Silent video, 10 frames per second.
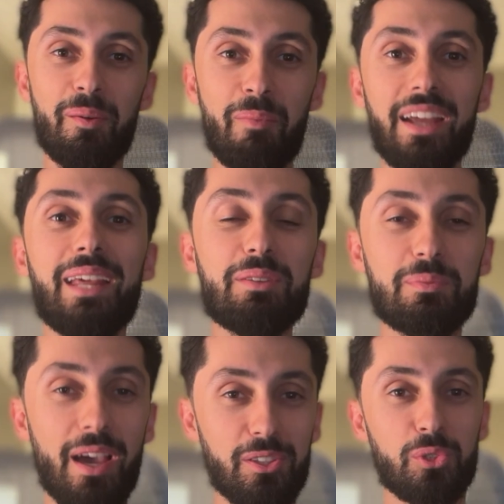My name is
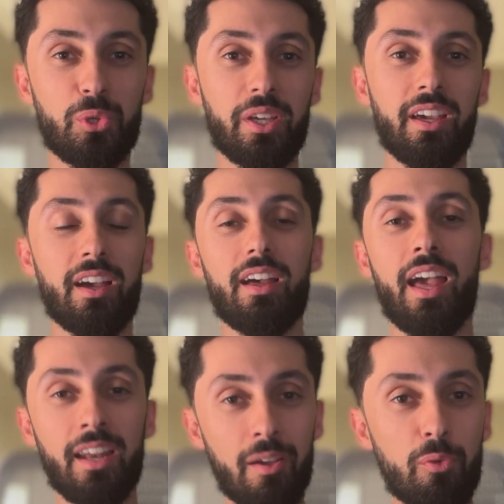Matthew Torquia,
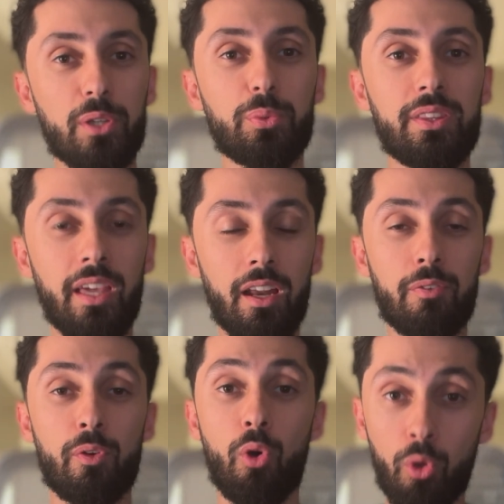and I've worked with data
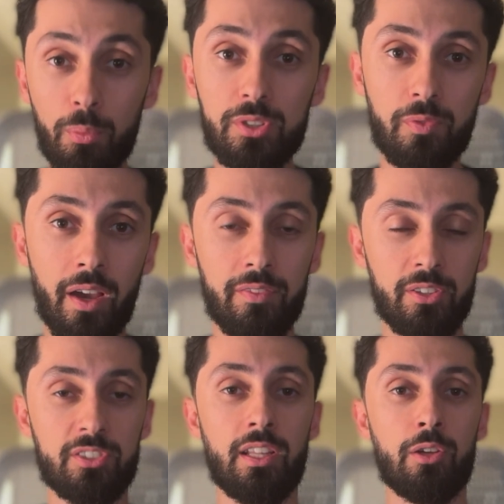for almost 5
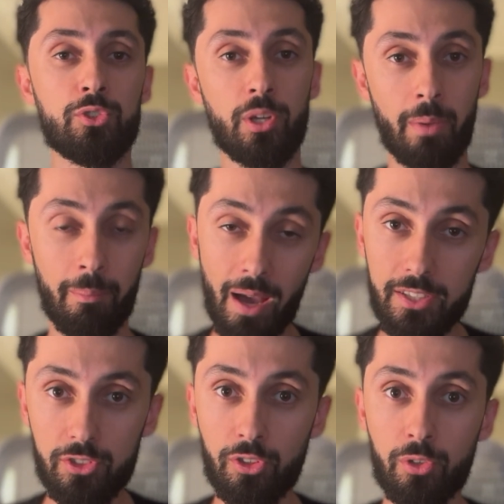years now during my
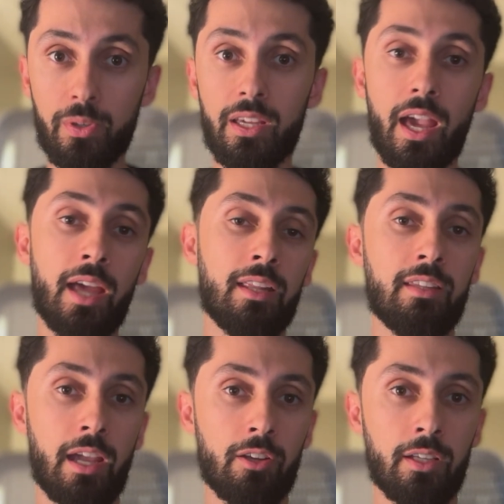master's degree and in
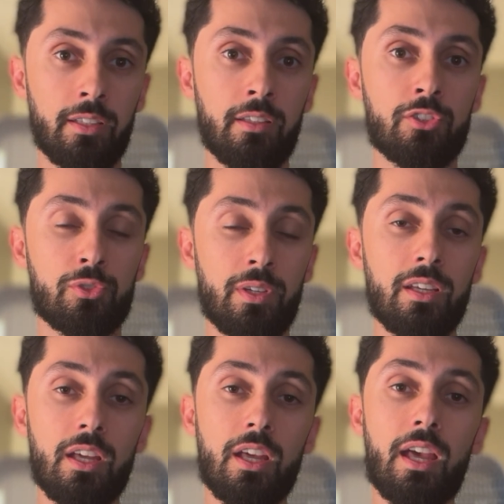the airline
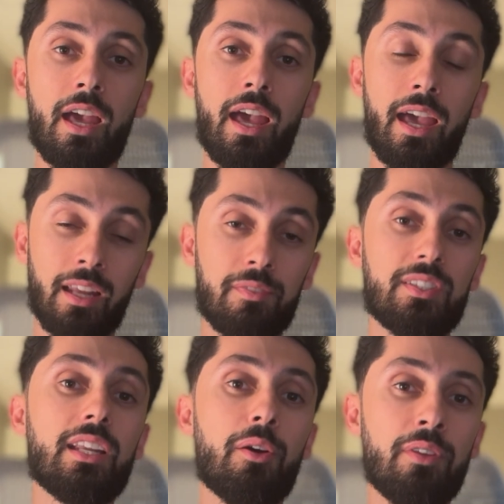industry, and I've
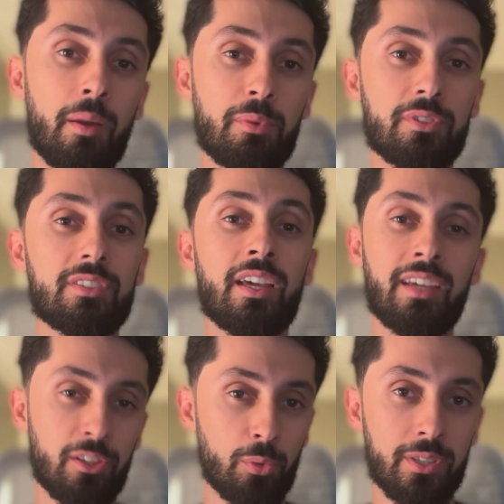seen how numbers can
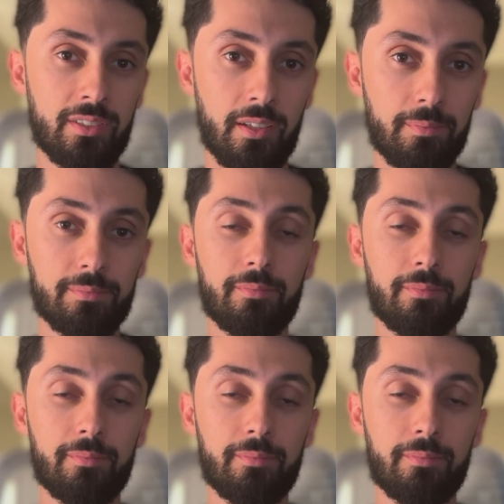get twisted.